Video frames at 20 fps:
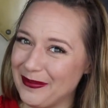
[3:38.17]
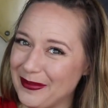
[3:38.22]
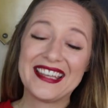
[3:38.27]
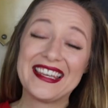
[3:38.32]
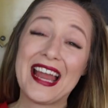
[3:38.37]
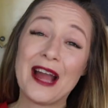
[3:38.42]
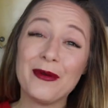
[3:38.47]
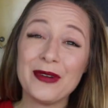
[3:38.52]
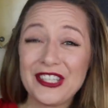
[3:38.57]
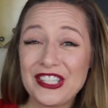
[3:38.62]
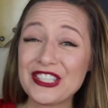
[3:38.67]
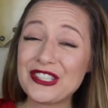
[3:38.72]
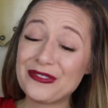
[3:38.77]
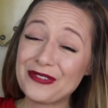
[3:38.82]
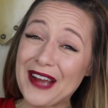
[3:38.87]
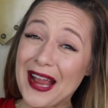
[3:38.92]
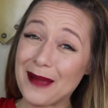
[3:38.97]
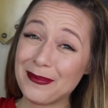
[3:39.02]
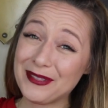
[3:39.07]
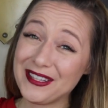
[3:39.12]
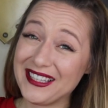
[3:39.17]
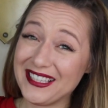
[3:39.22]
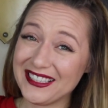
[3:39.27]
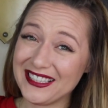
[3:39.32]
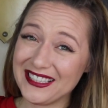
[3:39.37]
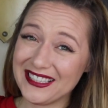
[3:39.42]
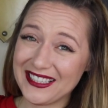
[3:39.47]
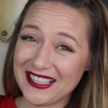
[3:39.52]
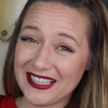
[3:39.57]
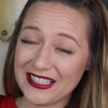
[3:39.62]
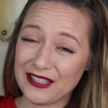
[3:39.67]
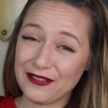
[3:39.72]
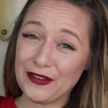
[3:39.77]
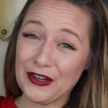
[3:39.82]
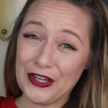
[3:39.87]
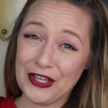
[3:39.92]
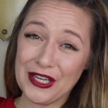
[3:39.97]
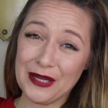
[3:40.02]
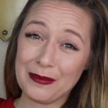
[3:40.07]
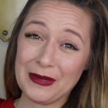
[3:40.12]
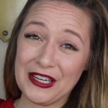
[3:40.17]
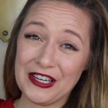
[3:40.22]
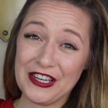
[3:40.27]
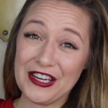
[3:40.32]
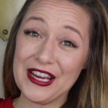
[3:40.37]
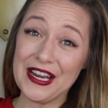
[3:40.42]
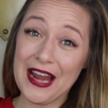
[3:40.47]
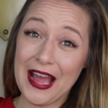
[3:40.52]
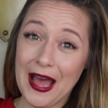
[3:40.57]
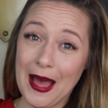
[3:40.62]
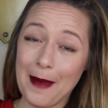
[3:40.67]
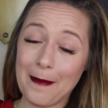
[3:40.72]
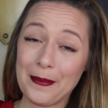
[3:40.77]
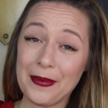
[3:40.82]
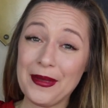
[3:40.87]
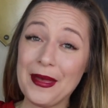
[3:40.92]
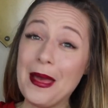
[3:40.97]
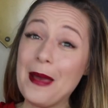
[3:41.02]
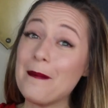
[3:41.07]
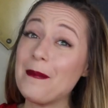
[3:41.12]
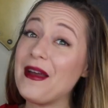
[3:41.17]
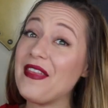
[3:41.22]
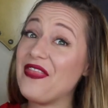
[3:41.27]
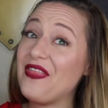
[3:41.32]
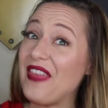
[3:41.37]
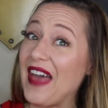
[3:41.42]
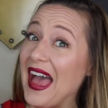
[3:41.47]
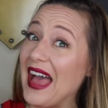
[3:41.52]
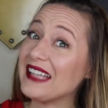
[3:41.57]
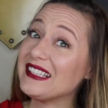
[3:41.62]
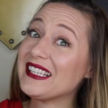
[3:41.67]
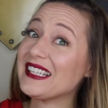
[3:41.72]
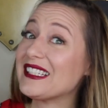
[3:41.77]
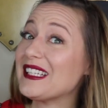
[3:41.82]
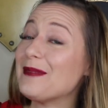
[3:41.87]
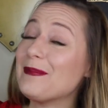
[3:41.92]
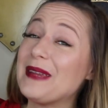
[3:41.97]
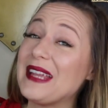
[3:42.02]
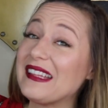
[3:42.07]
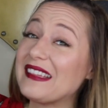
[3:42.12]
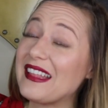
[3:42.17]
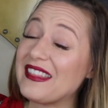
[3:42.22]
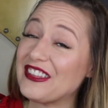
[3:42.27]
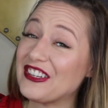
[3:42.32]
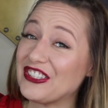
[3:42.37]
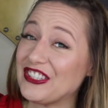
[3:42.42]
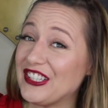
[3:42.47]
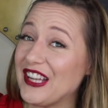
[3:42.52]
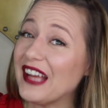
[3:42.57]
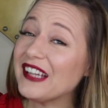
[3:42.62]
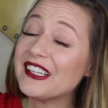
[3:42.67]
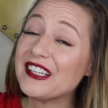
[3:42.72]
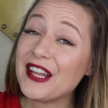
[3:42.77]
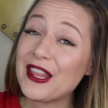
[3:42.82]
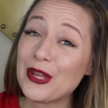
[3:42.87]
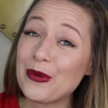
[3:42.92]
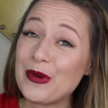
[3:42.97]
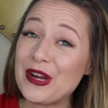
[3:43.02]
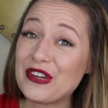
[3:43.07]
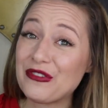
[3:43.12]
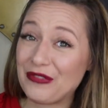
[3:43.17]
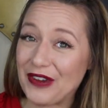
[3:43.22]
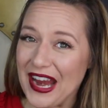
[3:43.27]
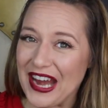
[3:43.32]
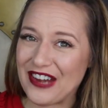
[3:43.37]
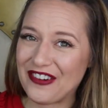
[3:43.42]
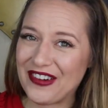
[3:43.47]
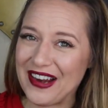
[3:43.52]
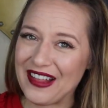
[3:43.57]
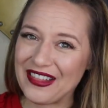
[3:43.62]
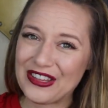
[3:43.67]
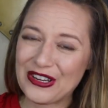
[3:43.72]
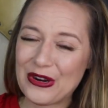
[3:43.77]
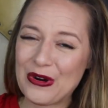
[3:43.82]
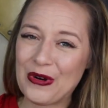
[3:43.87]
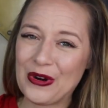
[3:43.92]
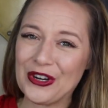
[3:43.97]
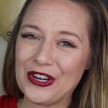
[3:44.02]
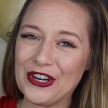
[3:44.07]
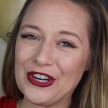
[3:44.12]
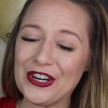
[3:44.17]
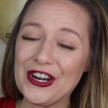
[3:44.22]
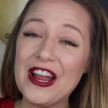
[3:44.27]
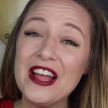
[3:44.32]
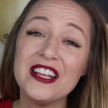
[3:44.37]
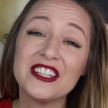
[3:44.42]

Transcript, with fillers: Now we just wrapped this incentive earning period up, but that doesn't mean that there's not another one right around the corner.